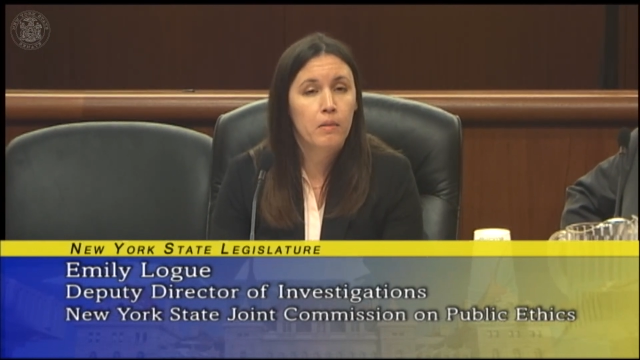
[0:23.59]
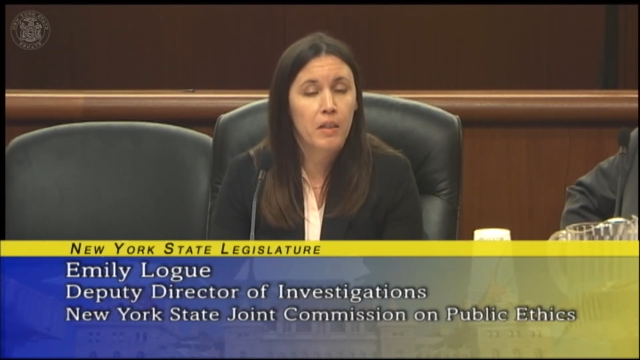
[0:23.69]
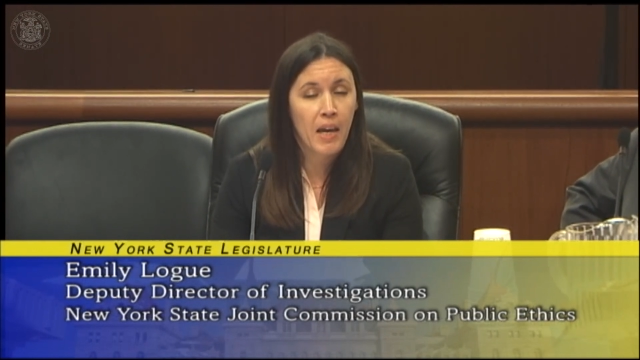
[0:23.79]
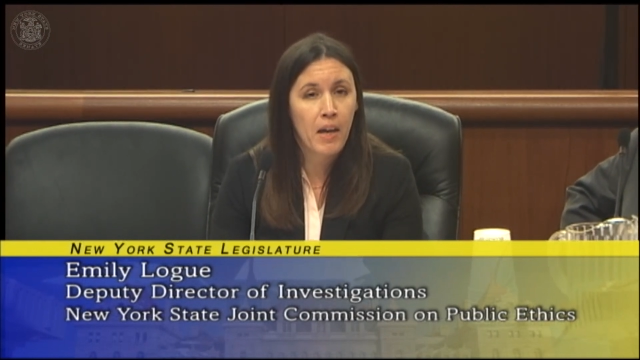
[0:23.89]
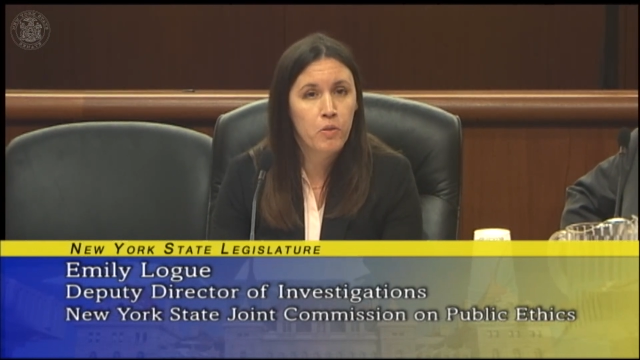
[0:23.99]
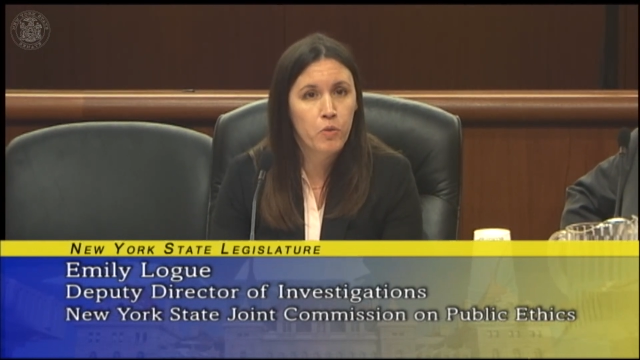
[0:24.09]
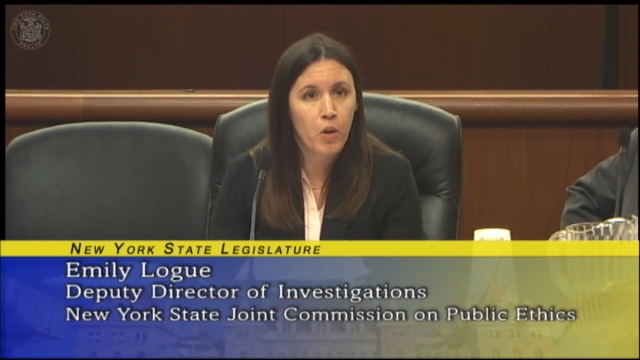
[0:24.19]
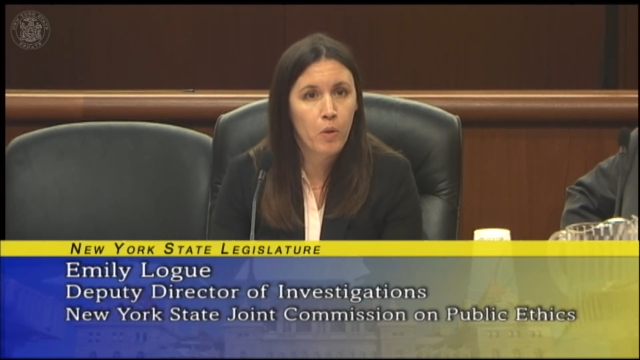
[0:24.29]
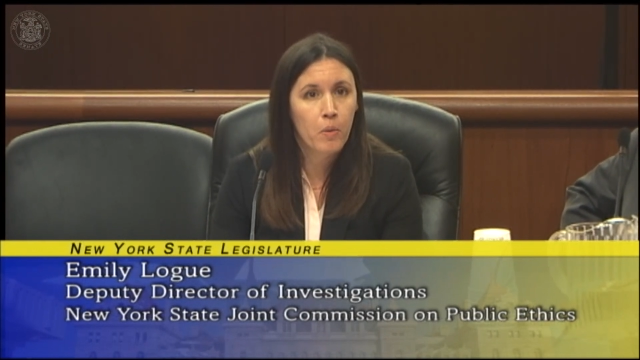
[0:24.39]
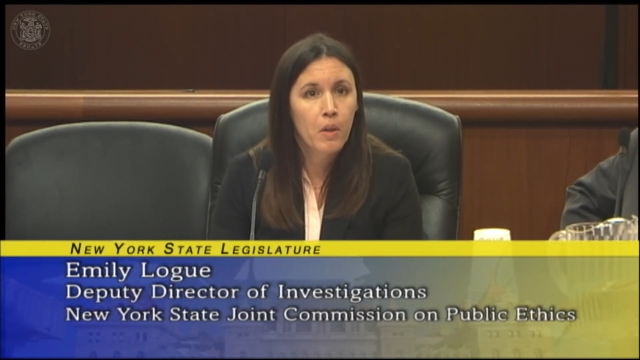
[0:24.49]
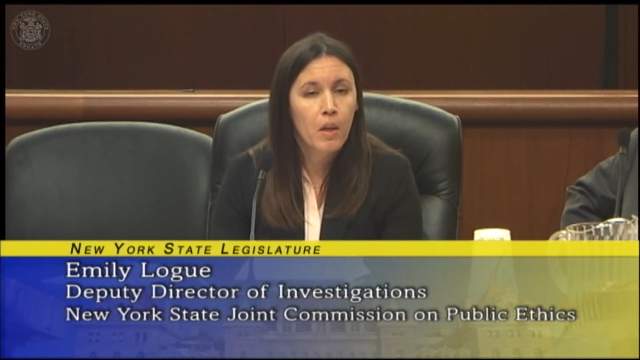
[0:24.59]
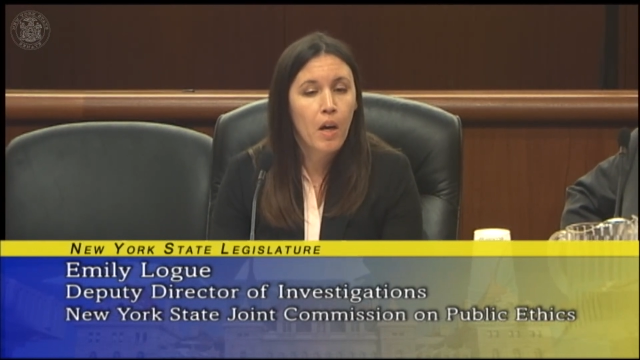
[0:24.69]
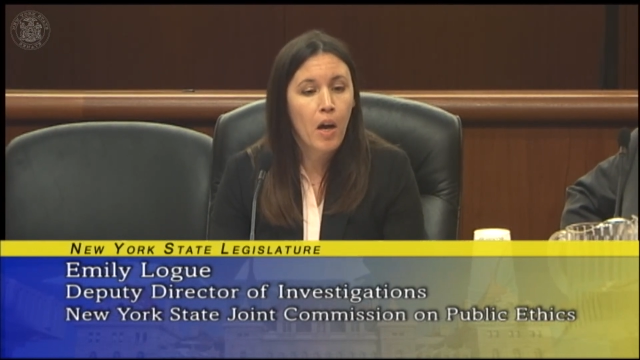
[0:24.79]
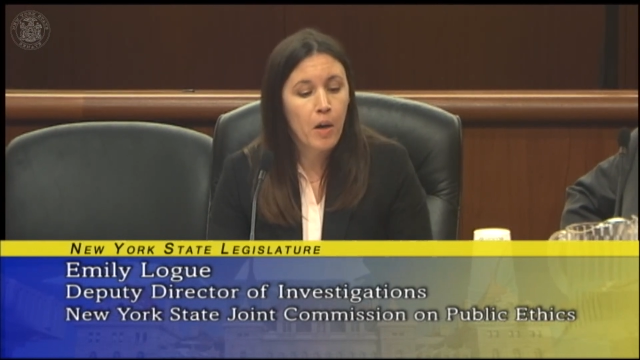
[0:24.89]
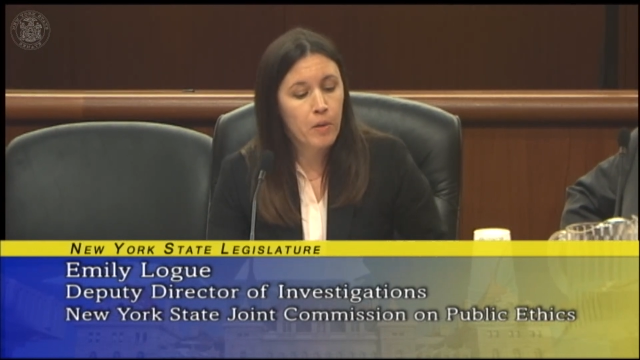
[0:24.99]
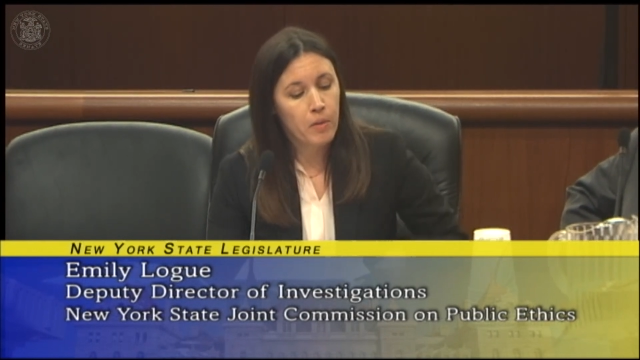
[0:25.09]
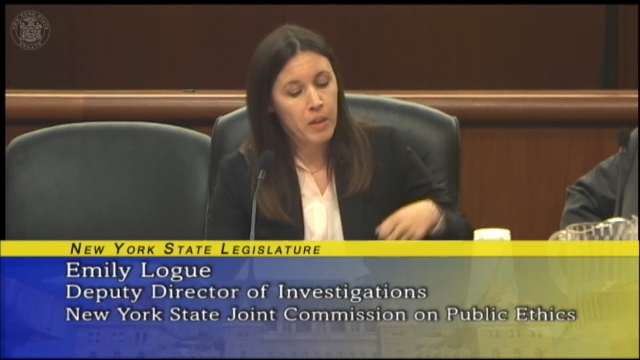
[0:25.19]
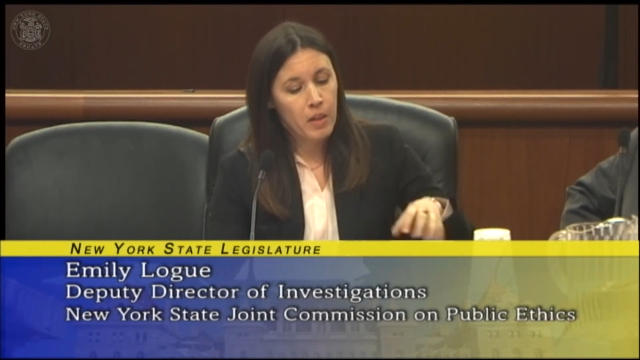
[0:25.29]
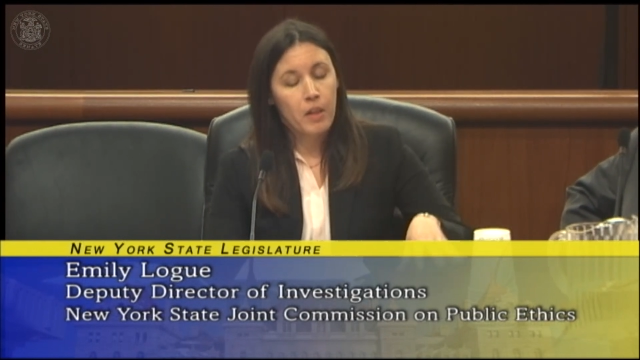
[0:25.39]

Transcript: DeCastro are the